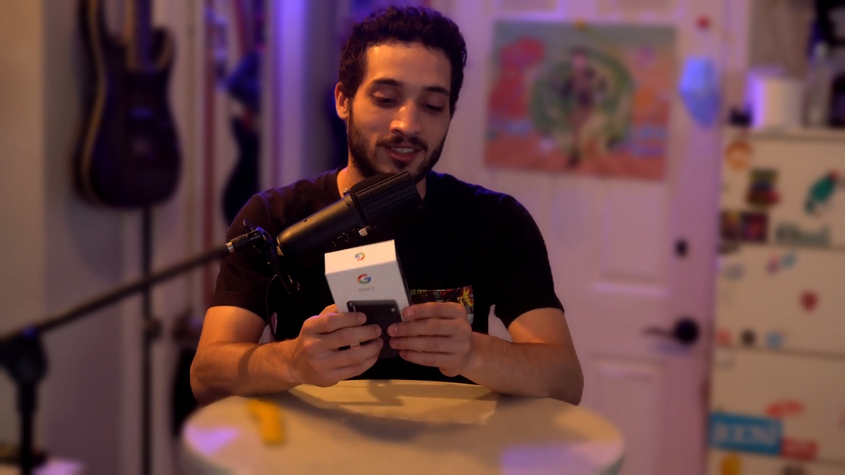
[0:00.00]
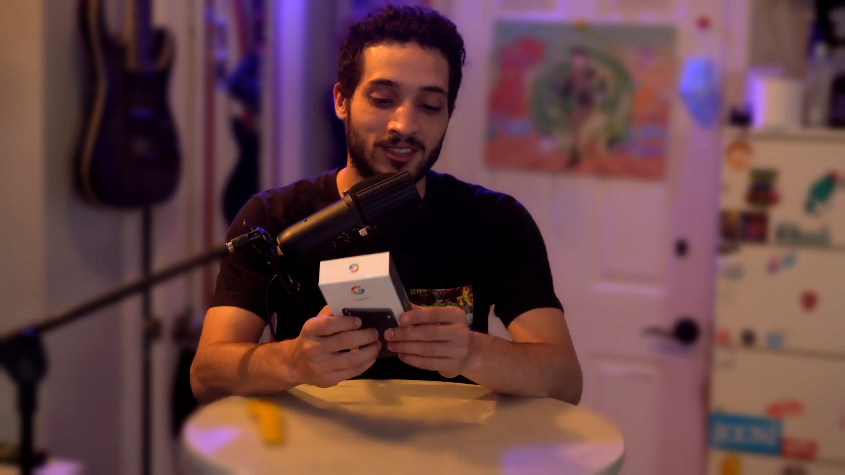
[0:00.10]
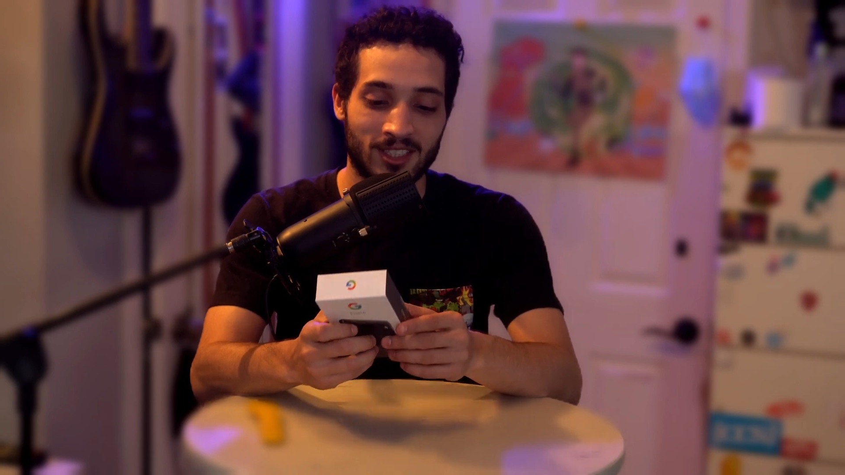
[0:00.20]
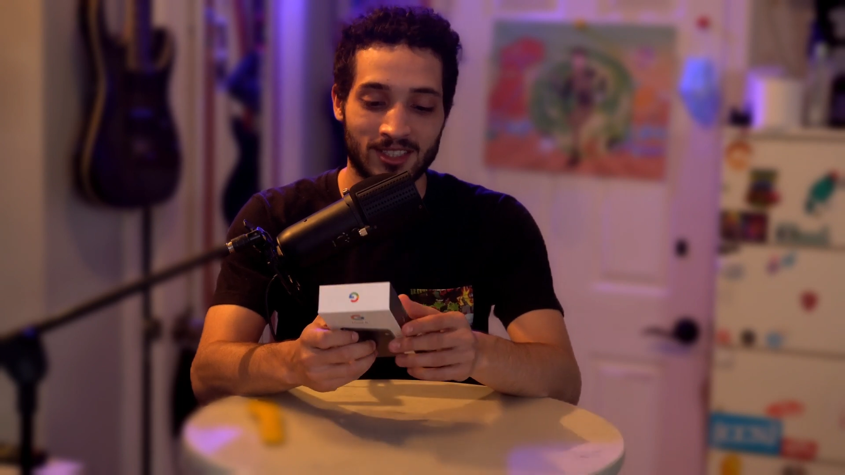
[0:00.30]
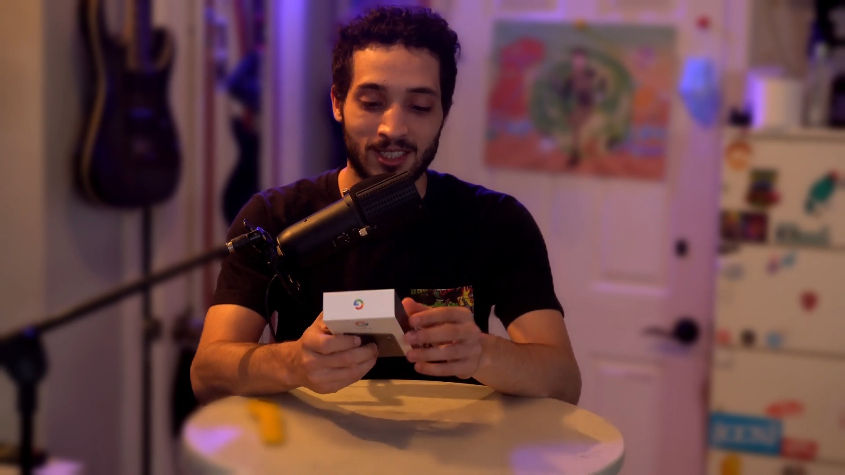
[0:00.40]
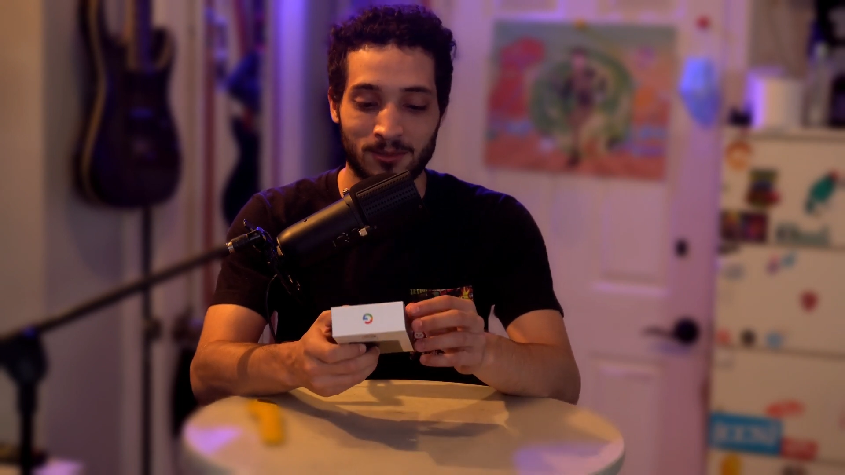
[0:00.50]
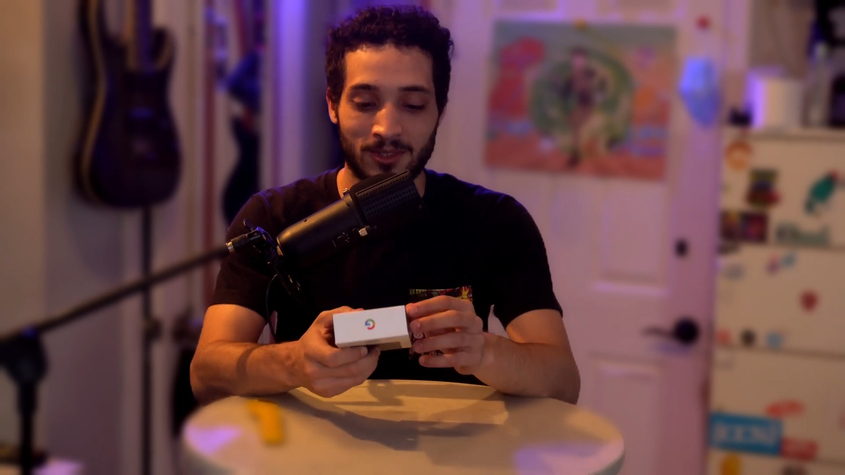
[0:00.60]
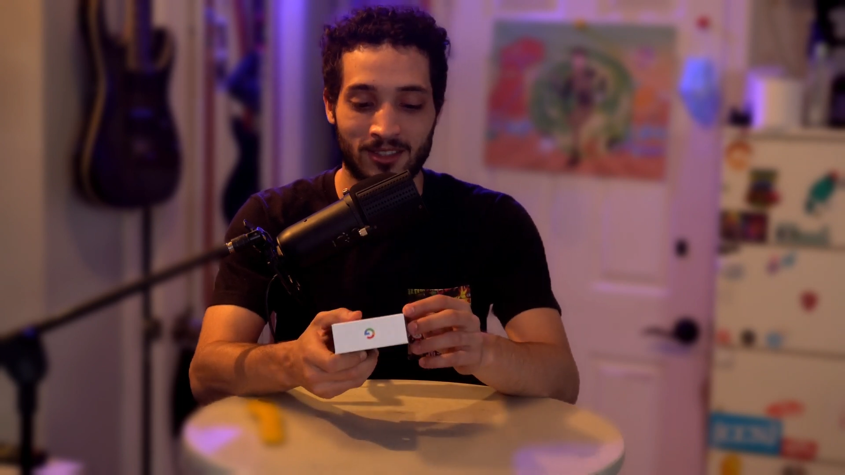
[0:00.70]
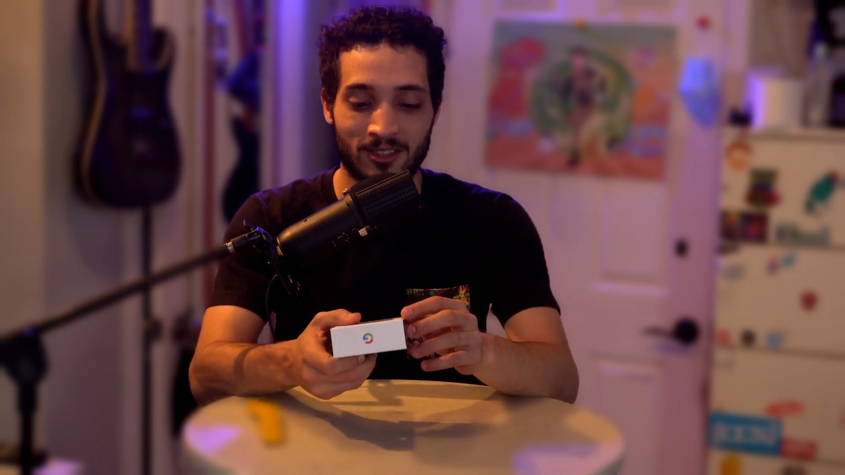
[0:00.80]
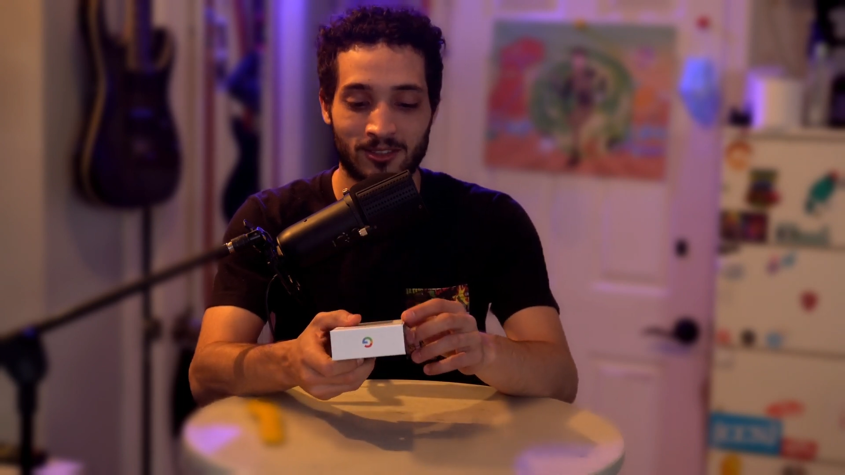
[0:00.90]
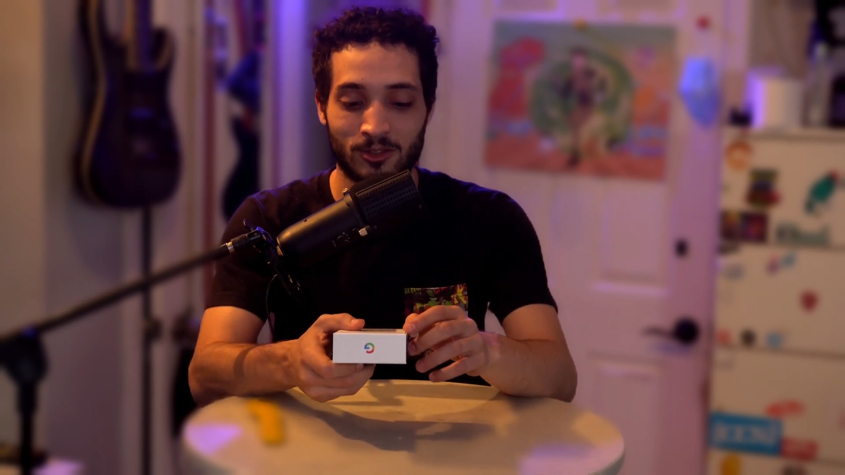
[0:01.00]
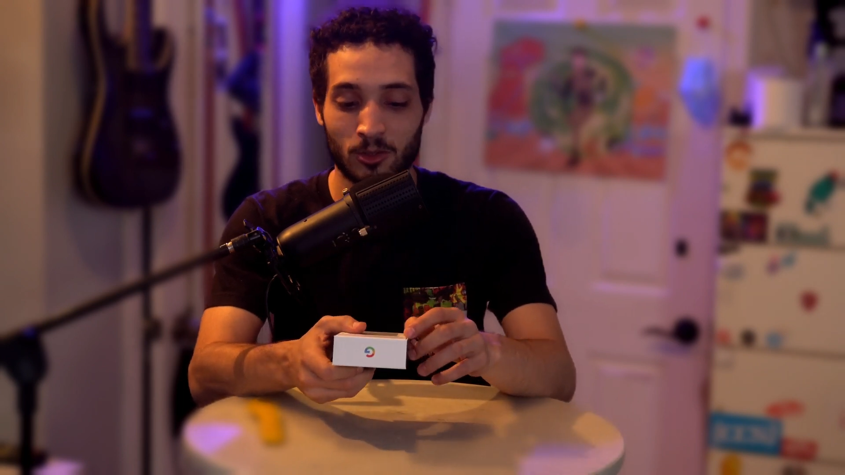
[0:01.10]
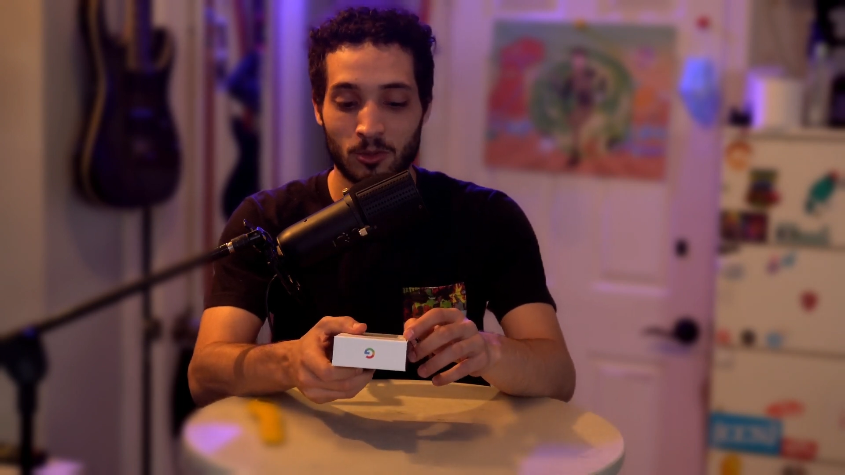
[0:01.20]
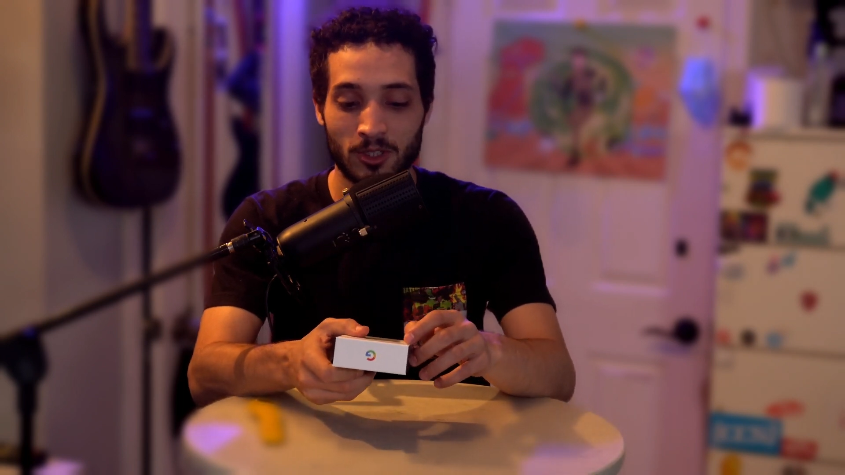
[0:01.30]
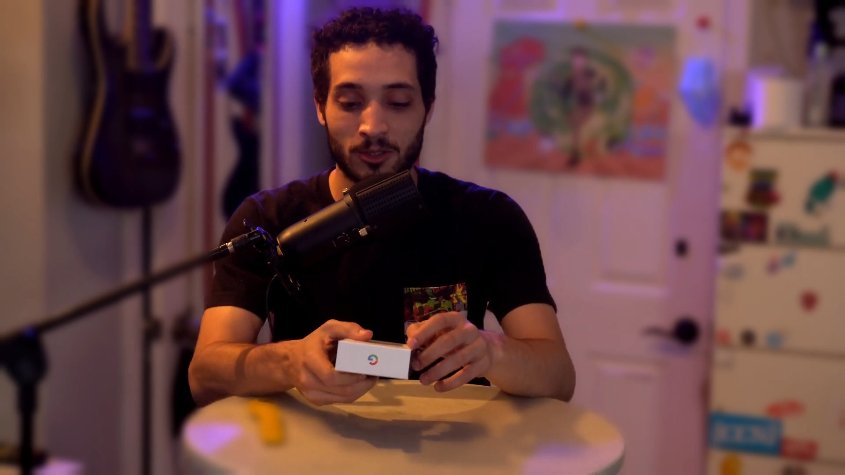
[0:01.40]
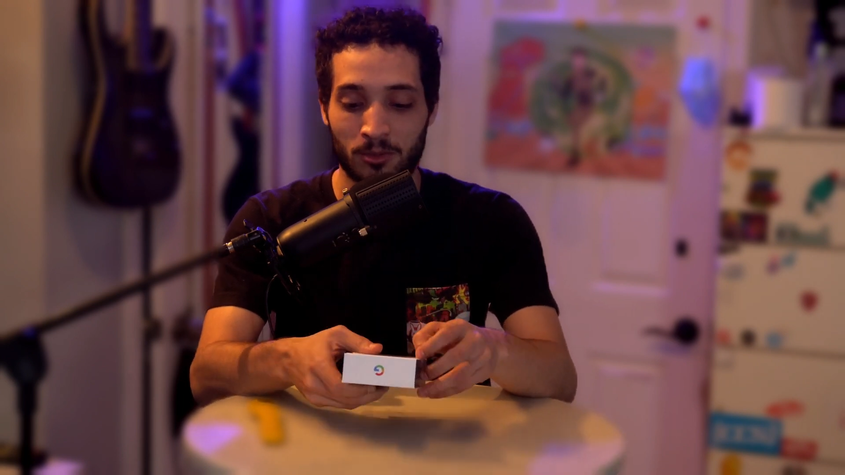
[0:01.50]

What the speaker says: It just seems like there's two little